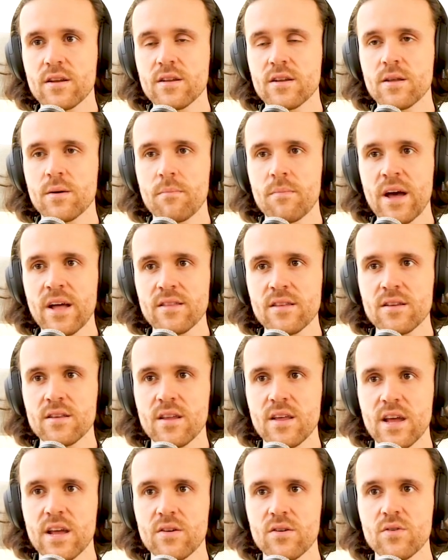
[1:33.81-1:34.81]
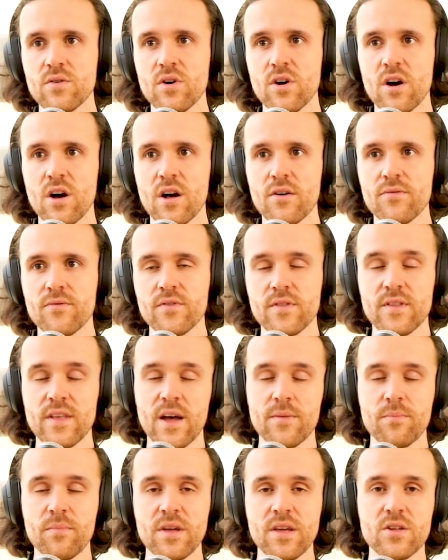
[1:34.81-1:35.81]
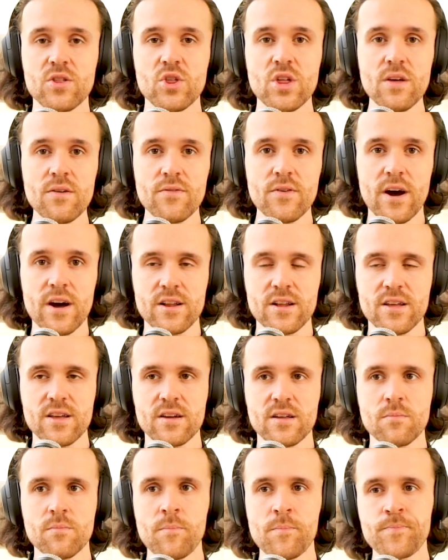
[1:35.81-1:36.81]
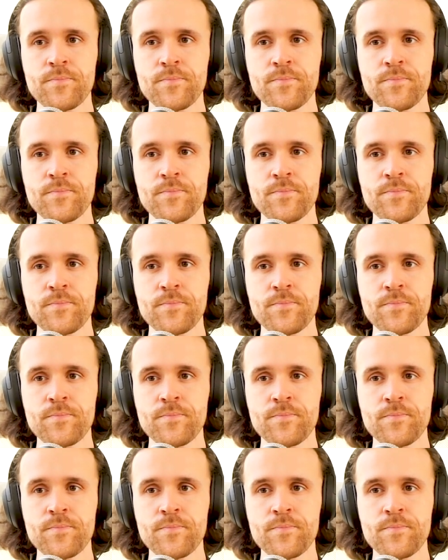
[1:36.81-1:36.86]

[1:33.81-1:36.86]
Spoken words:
the metadata of that PNG file again.